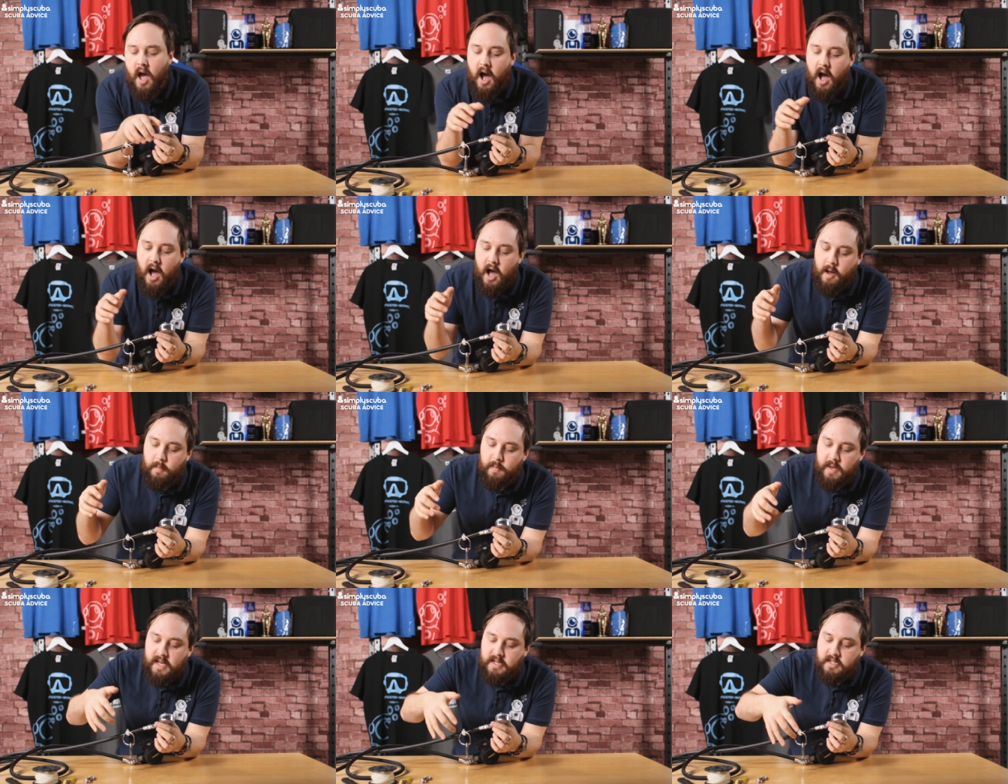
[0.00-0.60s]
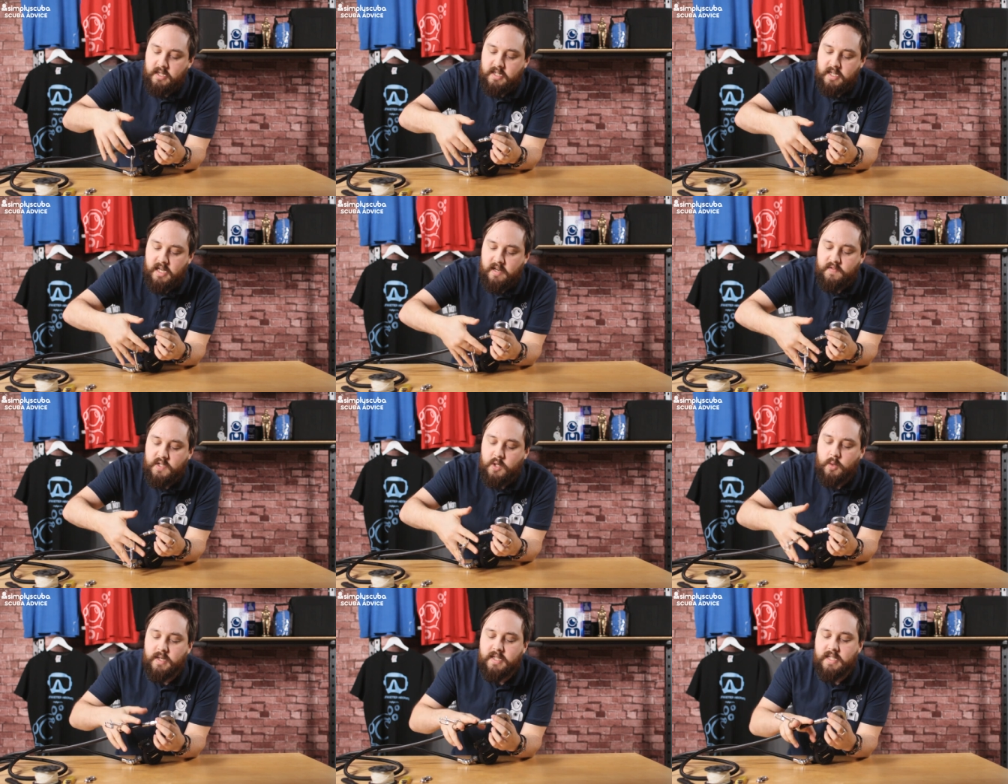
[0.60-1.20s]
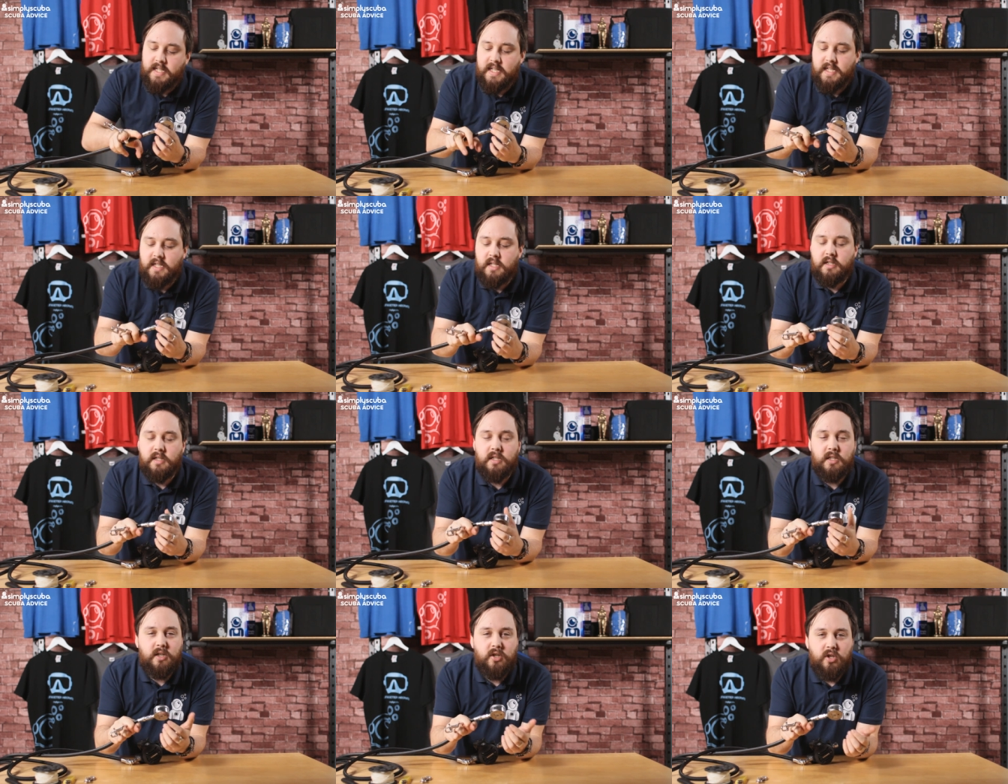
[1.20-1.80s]
It just gives you a
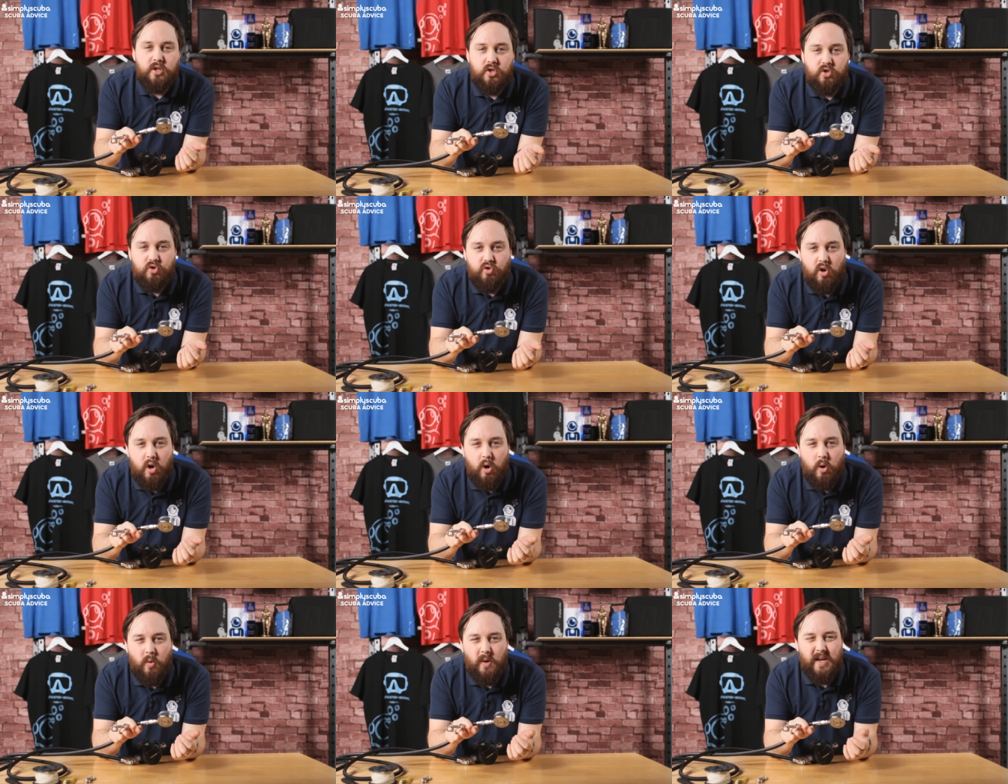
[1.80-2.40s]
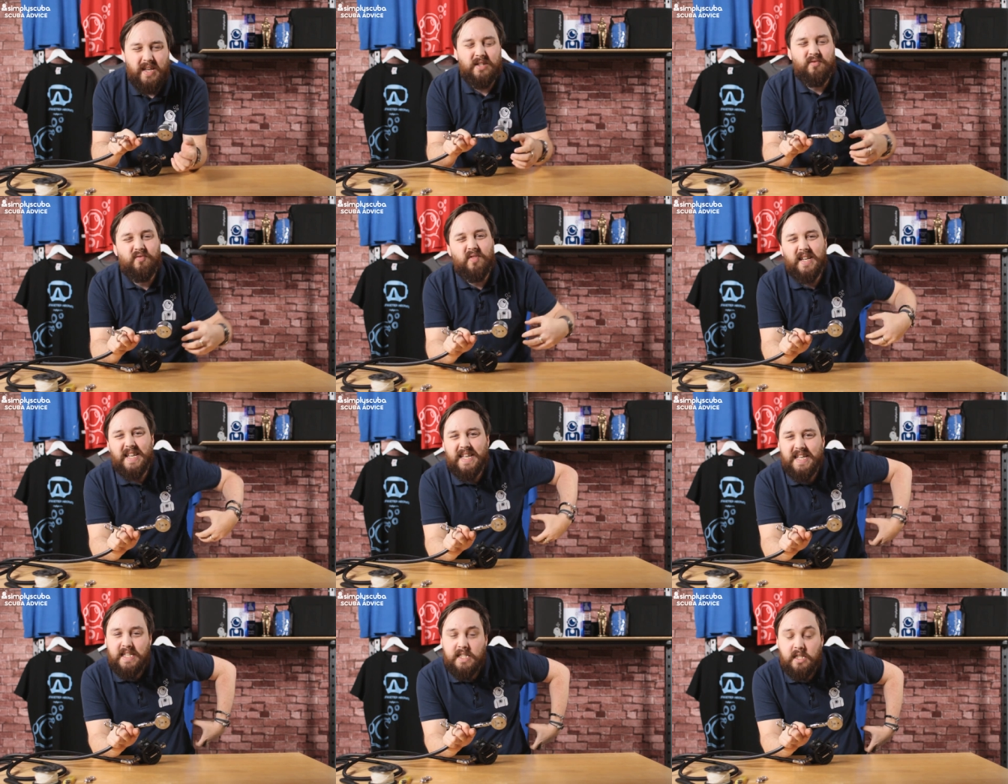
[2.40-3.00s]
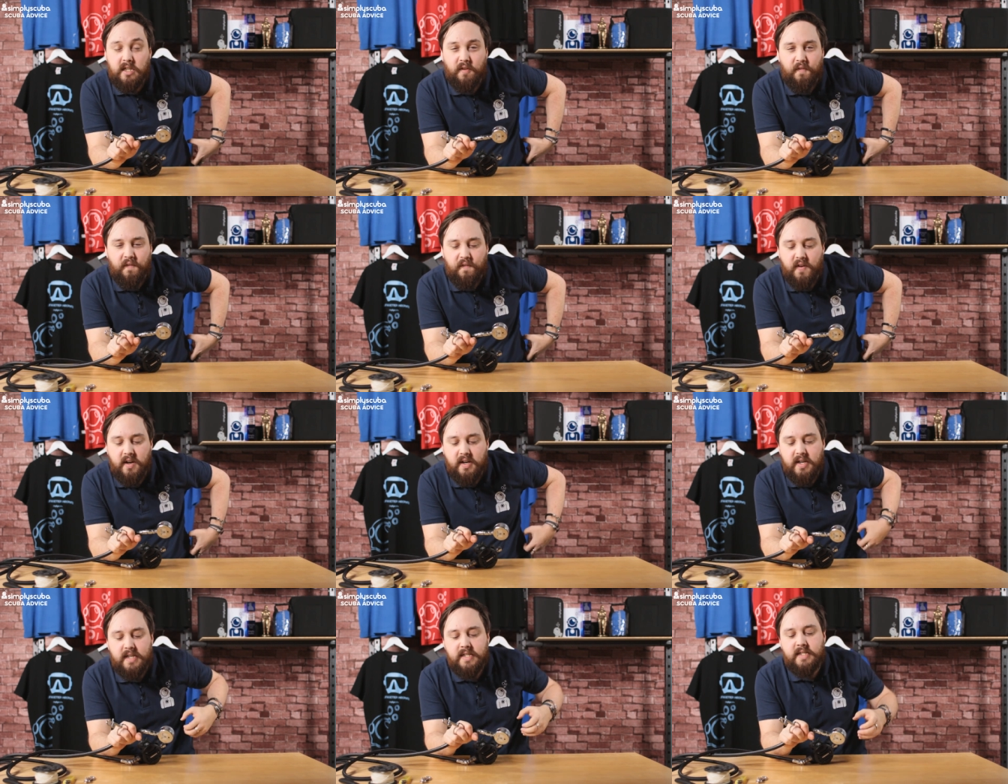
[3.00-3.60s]
decent sort of control. It's really easy to
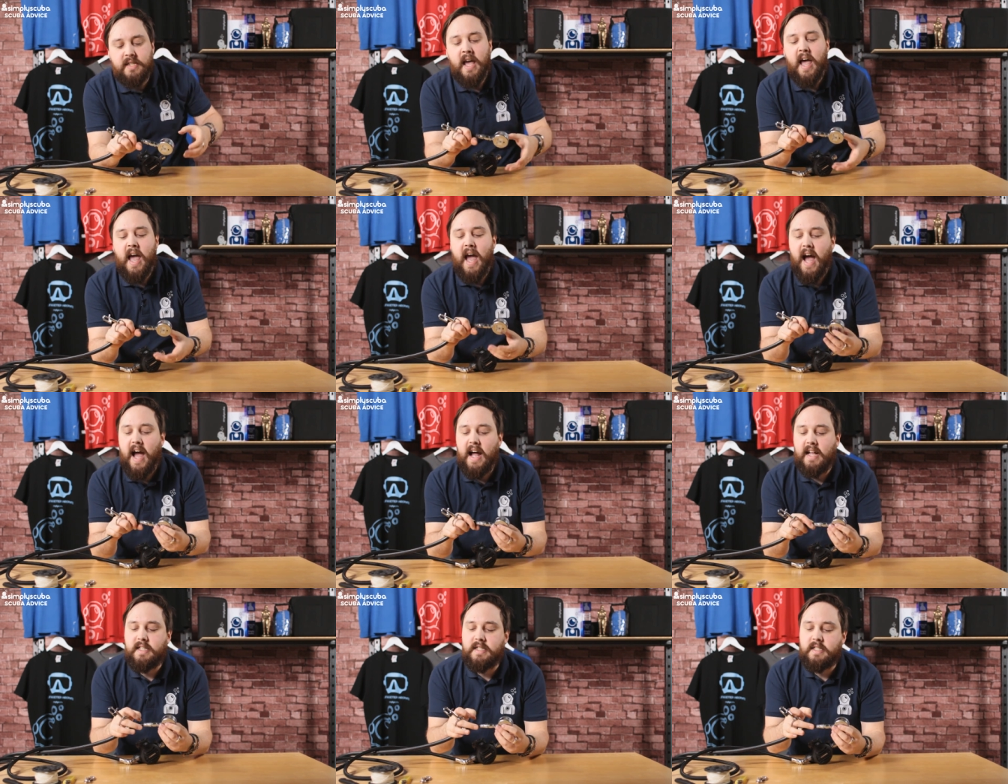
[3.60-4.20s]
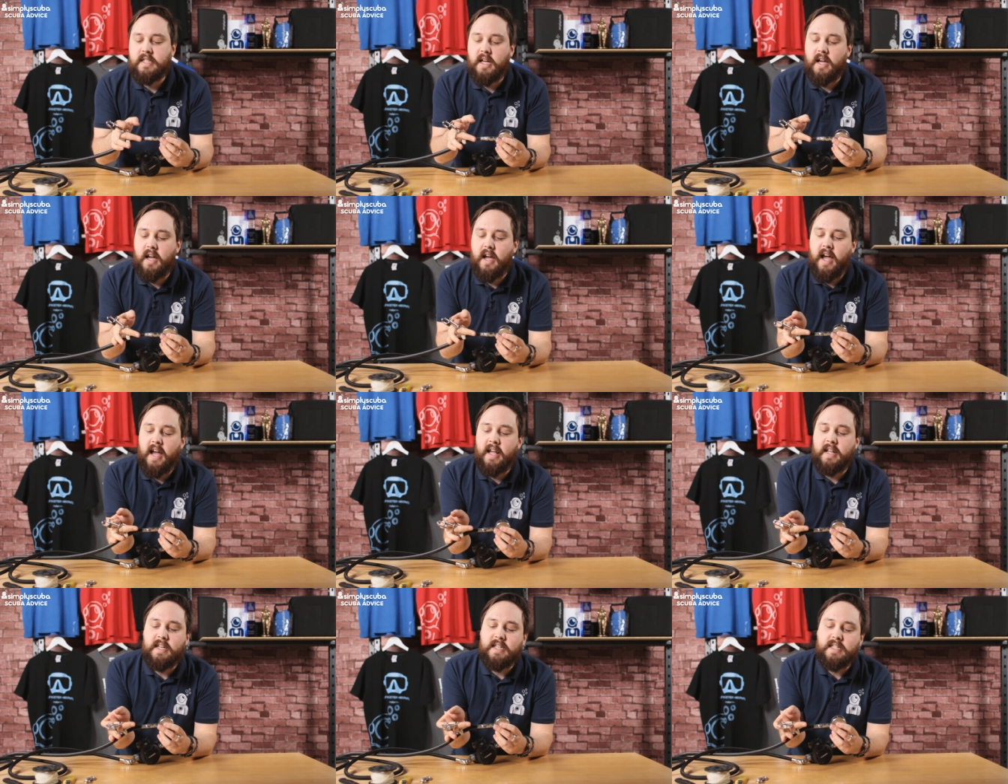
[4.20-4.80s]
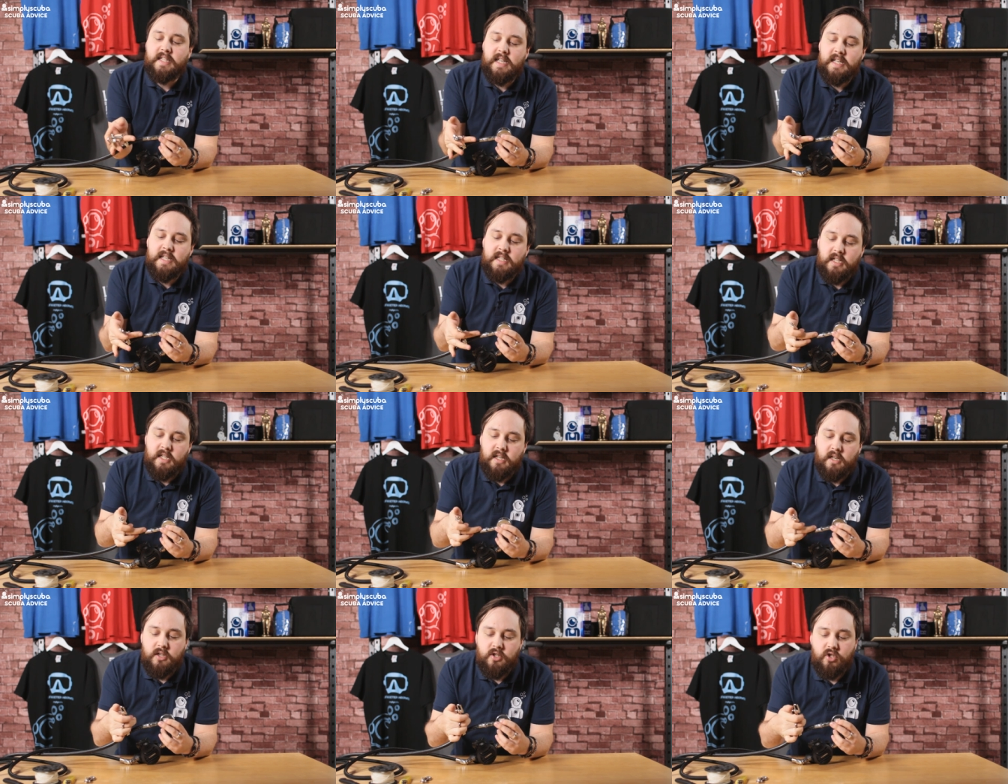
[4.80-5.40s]
find, and it's easy
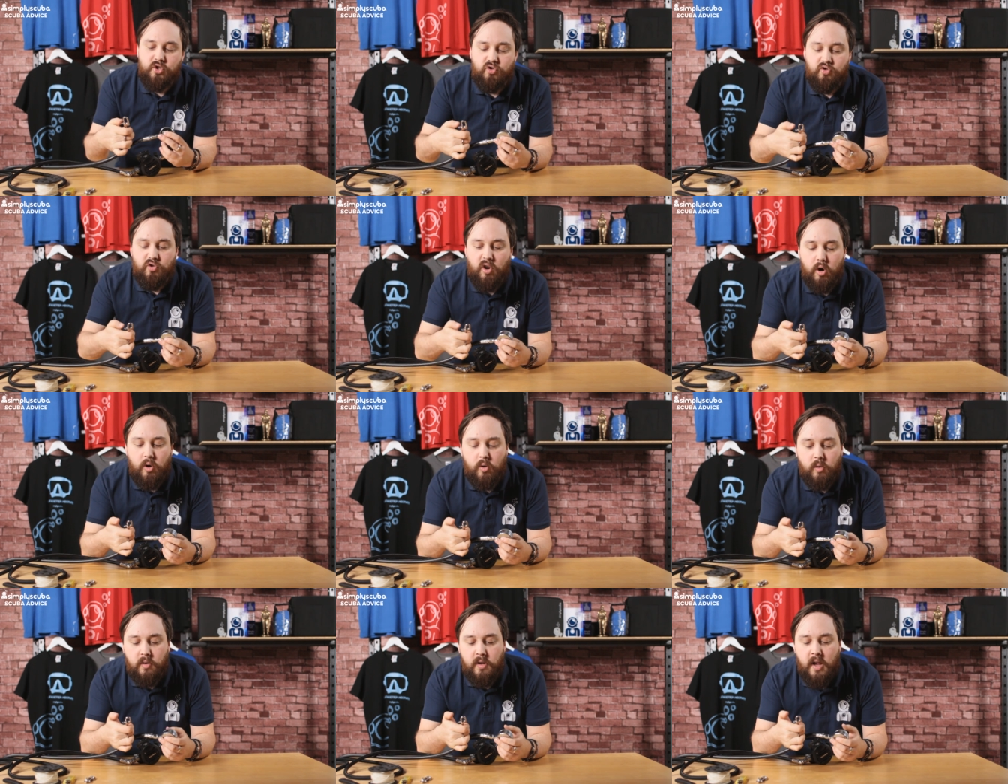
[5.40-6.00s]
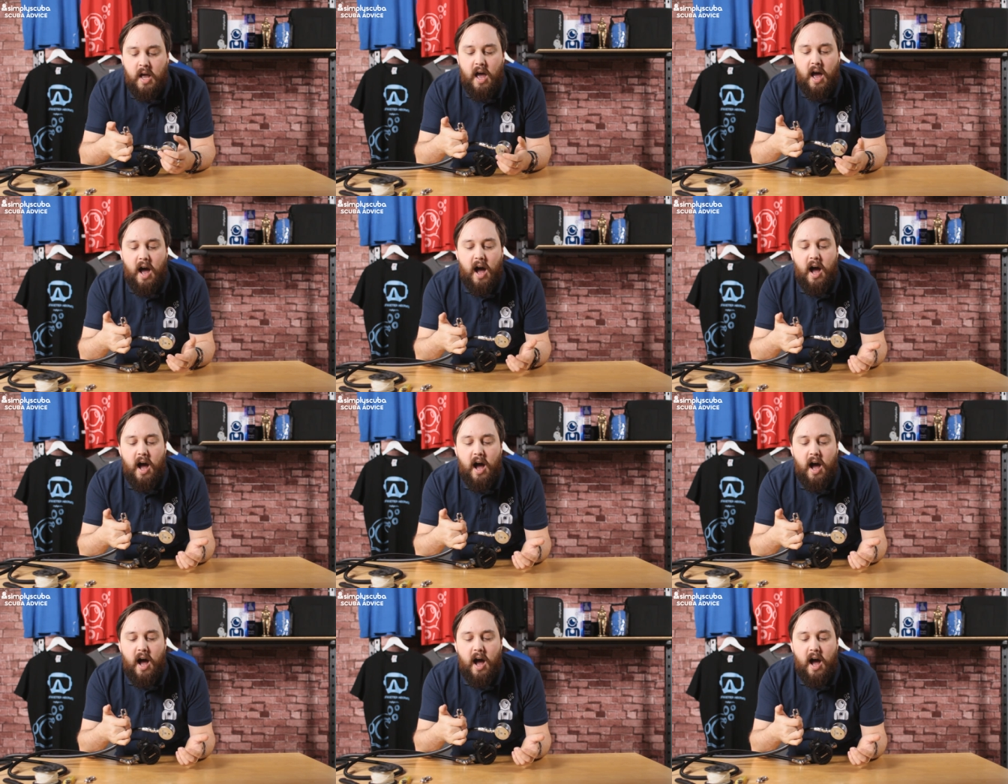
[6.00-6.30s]
to control